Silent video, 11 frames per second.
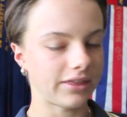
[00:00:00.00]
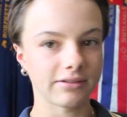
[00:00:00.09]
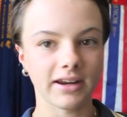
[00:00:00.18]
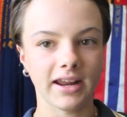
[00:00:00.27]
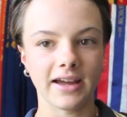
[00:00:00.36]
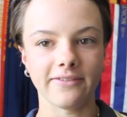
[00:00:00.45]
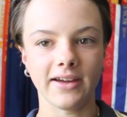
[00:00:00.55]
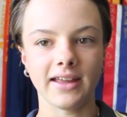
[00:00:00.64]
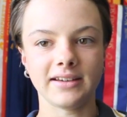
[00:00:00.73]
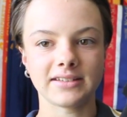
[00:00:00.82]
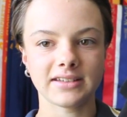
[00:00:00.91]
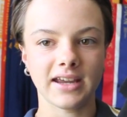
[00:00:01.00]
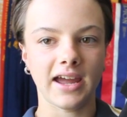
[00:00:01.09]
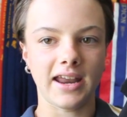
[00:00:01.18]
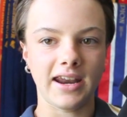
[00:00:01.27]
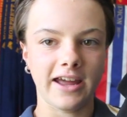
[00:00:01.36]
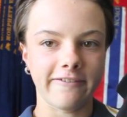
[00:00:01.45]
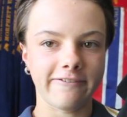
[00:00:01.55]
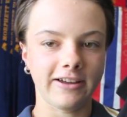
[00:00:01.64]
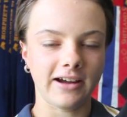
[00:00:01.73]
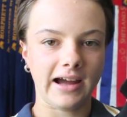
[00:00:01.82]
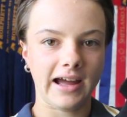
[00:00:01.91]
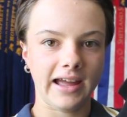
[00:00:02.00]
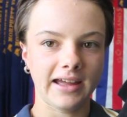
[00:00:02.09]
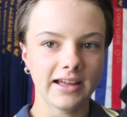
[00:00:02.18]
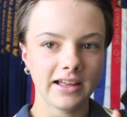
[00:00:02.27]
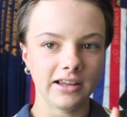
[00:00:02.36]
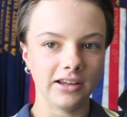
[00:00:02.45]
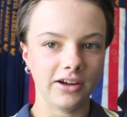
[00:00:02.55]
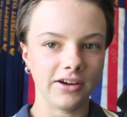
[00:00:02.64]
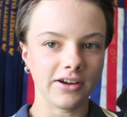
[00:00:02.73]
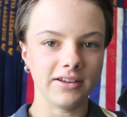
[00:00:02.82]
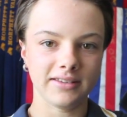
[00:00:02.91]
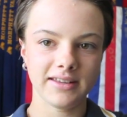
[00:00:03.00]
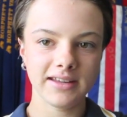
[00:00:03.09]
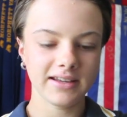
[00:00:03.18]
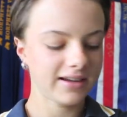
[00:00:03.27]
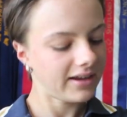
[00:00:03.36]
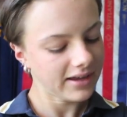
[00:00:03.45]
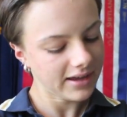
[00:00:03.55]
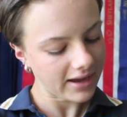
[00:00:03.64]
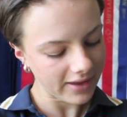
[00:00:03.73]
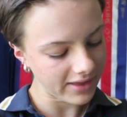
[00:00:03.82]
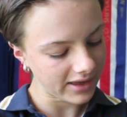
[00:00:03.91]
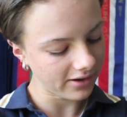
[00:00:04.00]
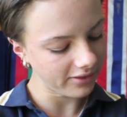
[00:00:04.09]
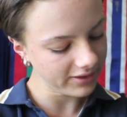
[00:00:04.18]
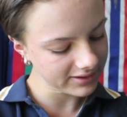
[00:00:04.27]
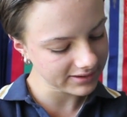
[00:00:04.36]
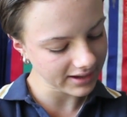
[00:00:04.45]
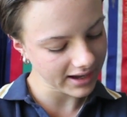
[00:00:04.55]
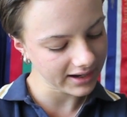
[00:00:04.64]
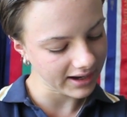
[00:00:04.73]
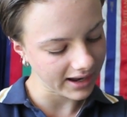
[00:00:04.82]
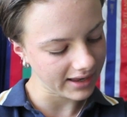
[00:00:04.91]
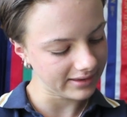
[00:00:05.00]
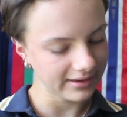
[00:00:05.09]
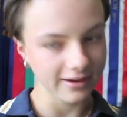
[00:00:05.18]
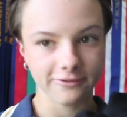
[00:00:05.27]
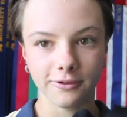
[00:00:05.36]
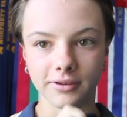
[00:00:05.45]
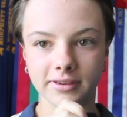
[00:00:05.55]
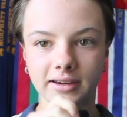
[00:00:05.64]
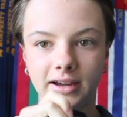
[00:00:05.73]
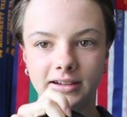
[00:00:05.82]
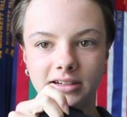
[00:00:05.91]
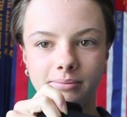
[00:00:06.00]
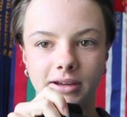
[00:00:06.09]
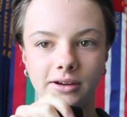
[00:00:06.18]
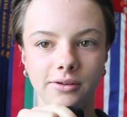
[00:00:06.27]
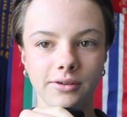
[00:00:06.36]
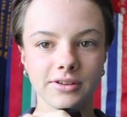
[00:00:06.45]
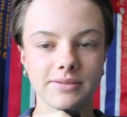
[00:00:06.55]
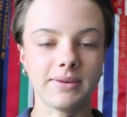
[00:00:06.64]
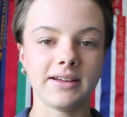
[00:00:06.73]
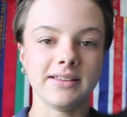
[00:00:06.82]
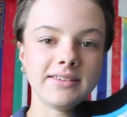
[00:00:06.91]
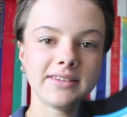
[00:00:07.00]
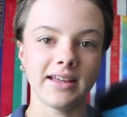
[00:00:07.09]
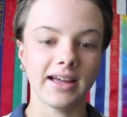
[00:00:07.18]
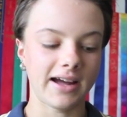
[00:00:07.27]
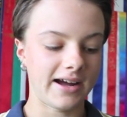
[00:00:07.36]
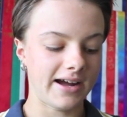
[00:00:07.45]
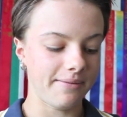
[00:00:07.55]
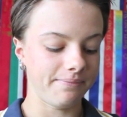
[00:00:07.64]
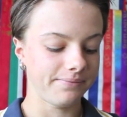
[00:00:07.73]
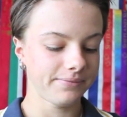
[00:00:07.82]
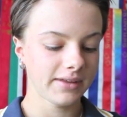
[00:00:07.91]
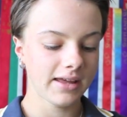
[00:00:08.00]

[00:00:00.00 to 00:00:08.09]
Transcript: three-day event and F E I logos here, and then on this side it has a four-star jumping horse because um,